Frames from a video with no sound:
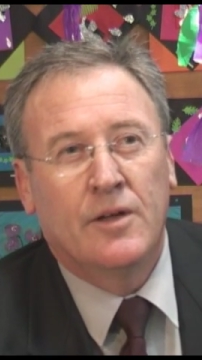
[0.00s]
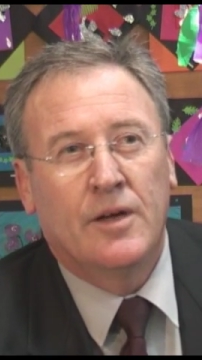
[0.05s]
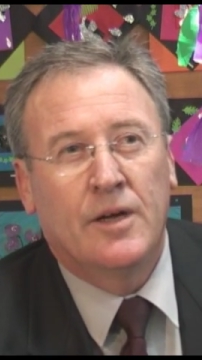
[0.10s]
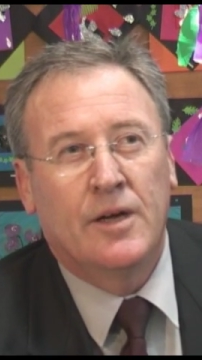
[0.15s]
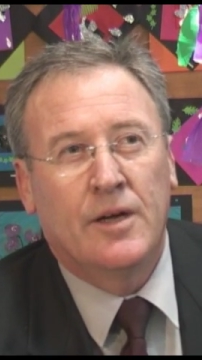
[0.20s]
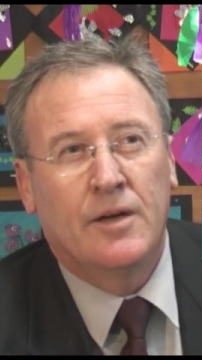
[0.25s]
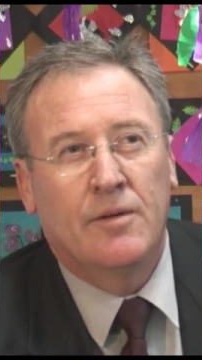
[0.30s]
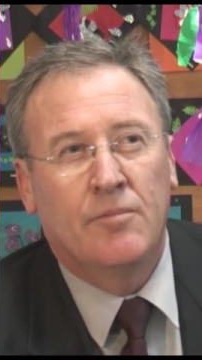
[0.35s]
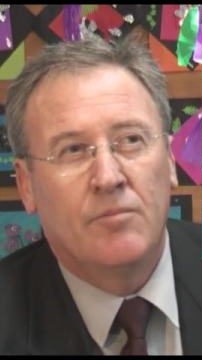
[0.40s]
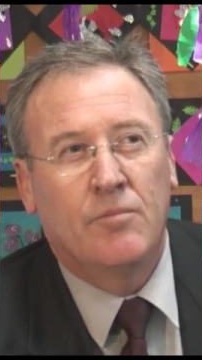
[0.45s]

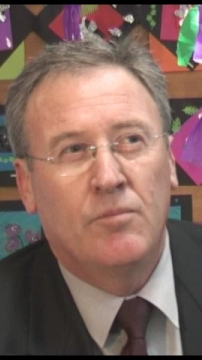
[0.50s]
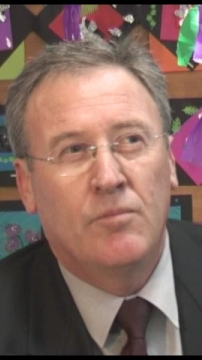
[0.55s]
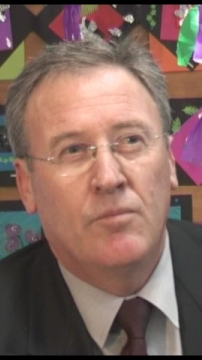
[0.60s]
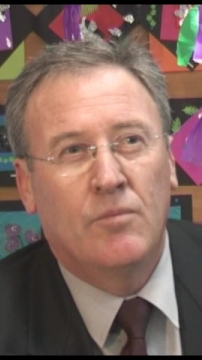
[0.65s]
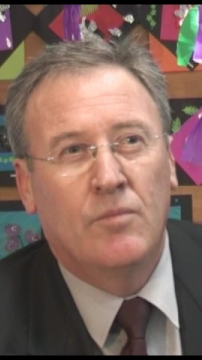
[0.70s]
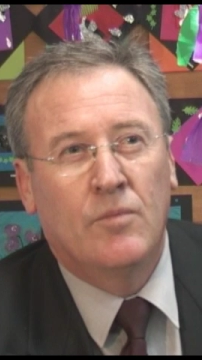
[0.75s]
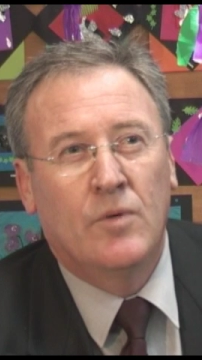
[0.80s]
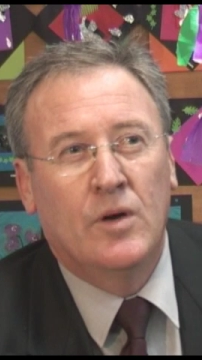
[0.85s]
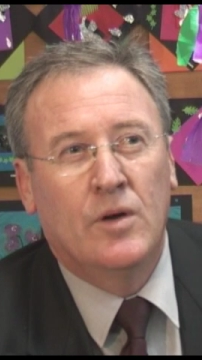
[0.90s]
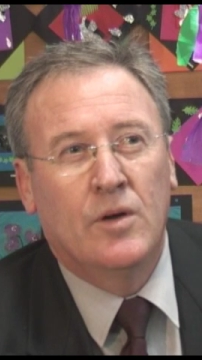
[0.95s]

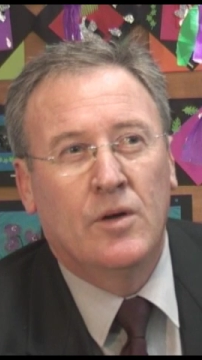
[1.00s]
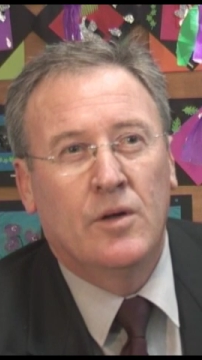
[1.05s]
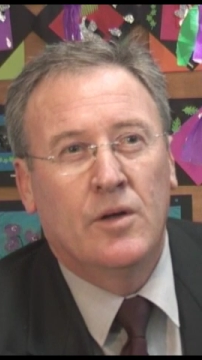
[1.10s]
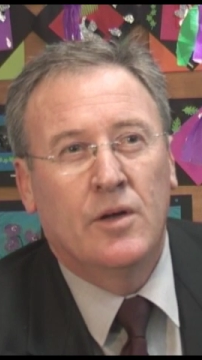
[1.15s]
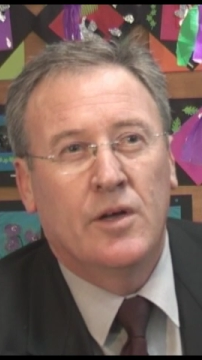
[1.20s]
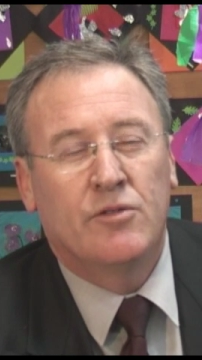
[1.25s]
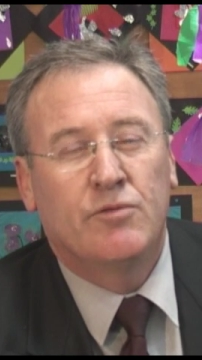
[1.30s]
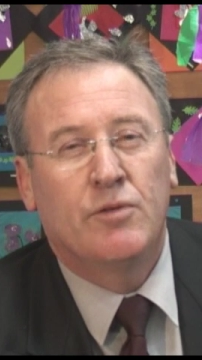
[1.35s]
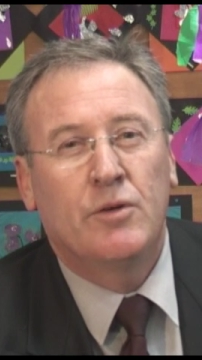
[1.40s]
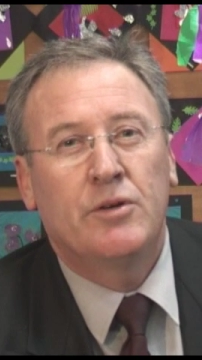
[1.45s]

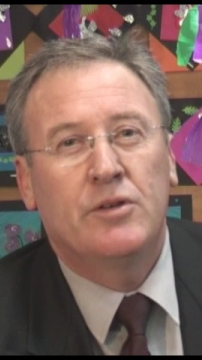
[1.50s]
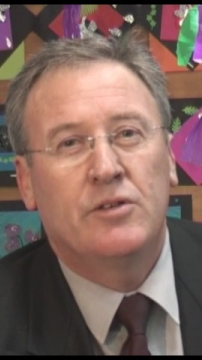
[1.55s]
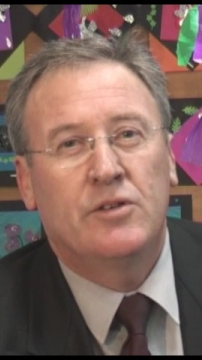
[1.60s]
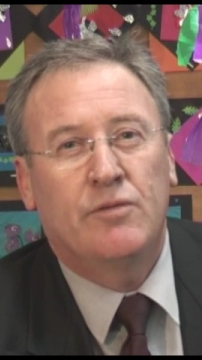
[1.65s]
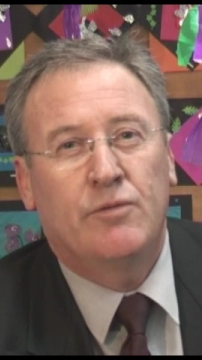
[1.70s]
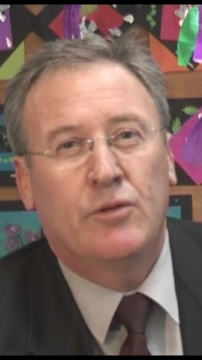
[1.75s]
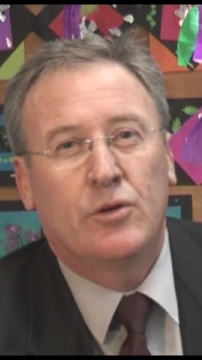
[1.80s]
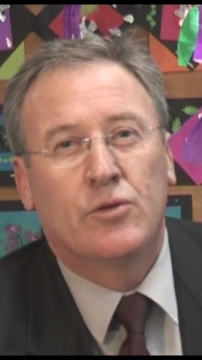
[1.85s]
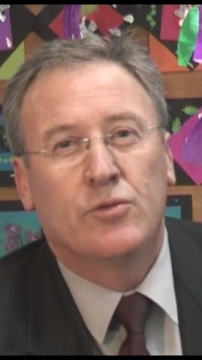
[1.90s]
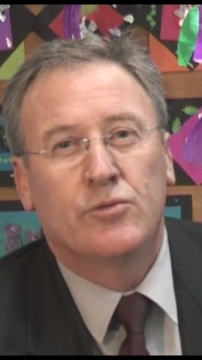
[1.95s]
it's very
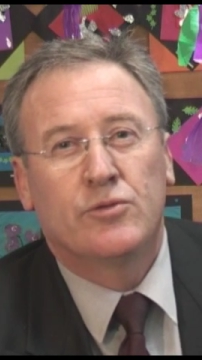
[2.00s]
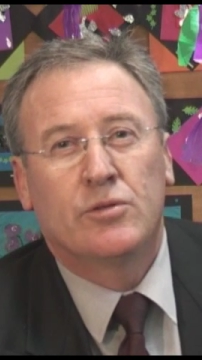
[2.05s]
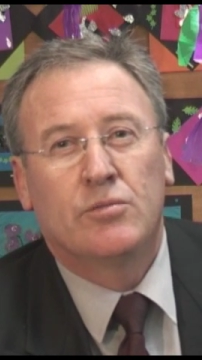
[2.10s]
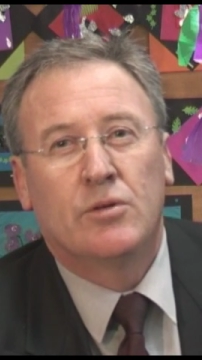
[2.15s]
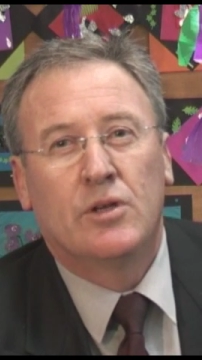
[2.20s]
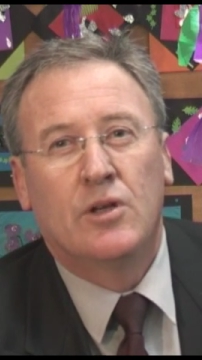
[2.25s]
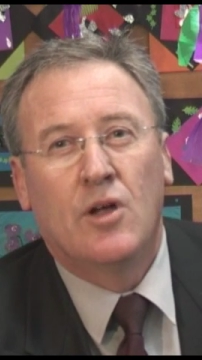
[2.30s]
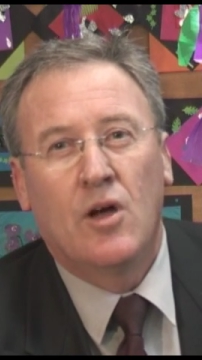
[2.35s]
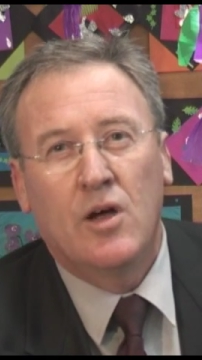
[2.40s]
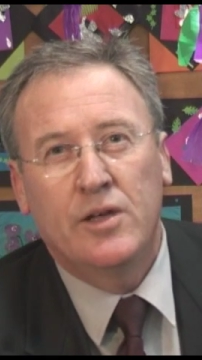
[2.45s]
difficult to
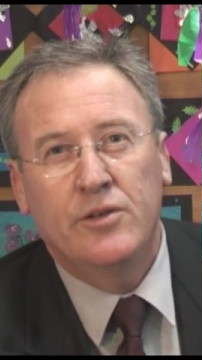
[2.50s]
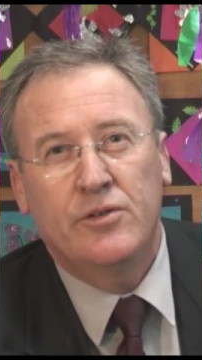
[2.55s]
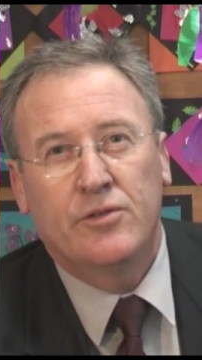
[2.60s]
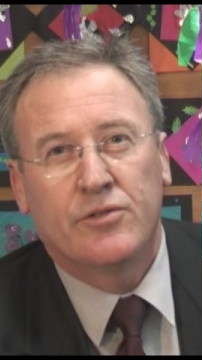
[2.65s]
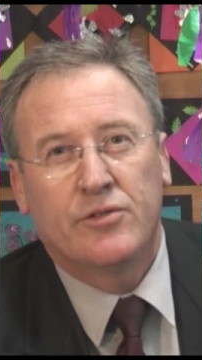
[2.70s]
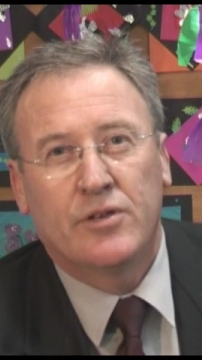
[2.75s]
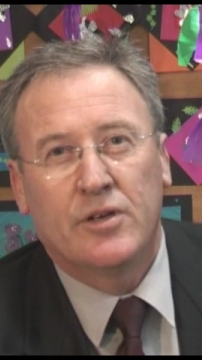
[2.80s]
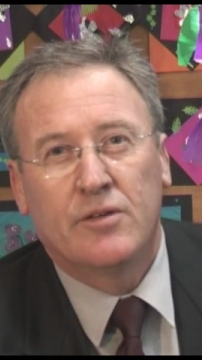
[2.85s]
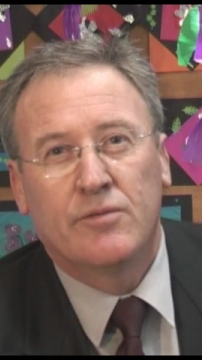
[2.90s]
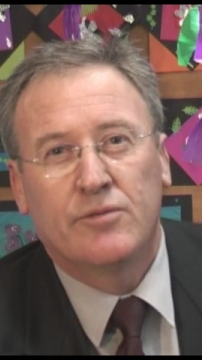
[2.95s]
align
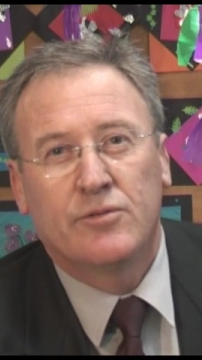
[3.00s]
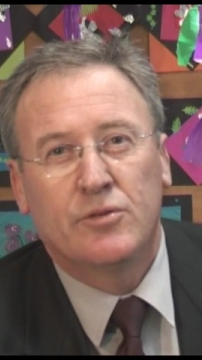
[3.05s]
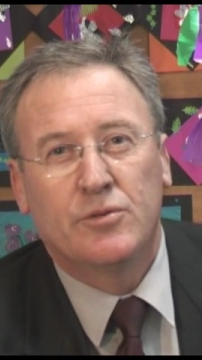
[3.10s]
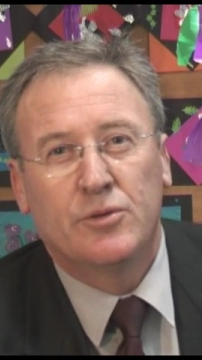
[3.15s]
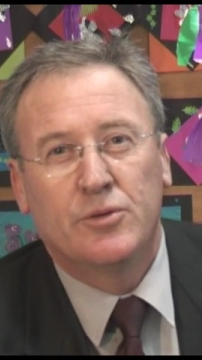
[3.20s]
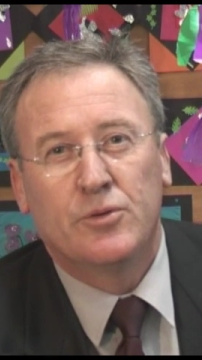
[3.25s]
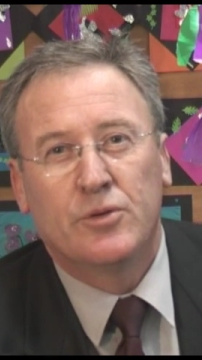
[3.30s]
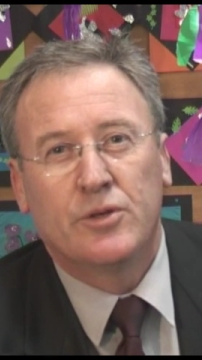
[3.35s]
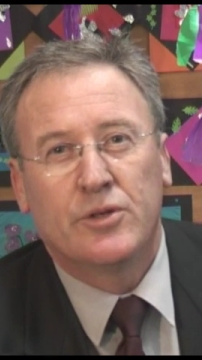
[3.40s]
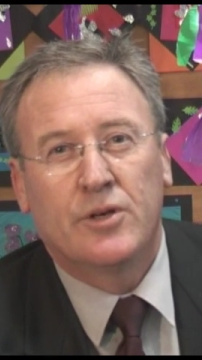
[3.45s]
yourself to
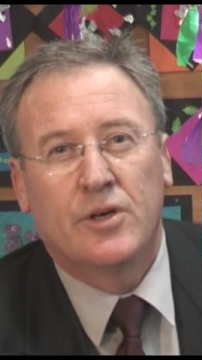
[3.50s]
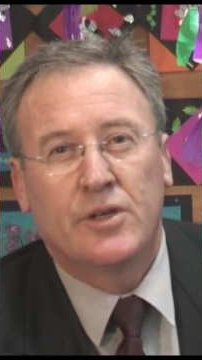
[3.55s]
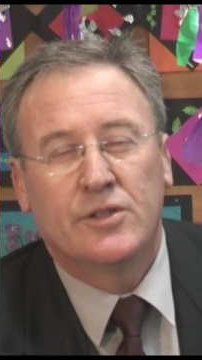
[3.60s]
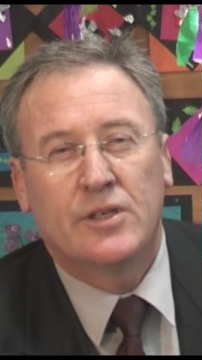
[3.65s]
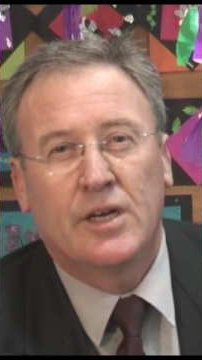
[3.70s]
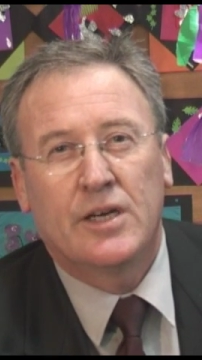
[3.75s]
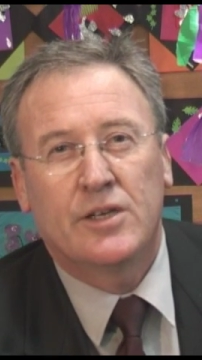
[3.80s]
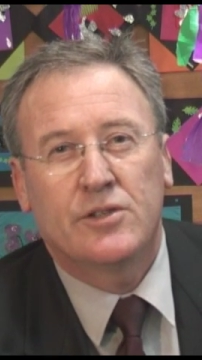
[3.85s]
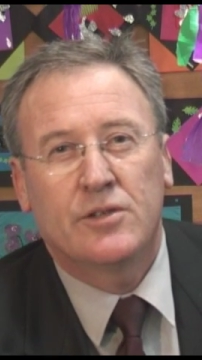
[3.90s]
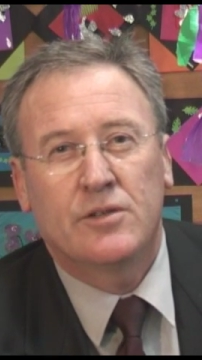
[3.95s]
an
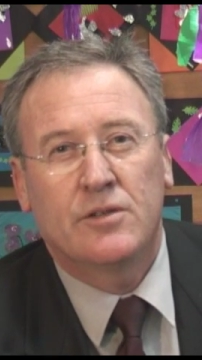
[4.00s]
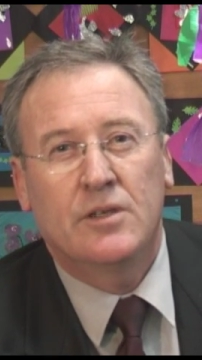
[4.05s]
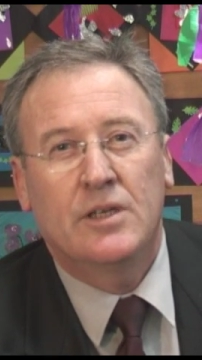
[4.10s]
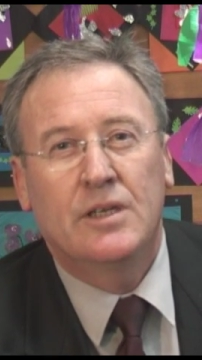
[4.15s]
organisation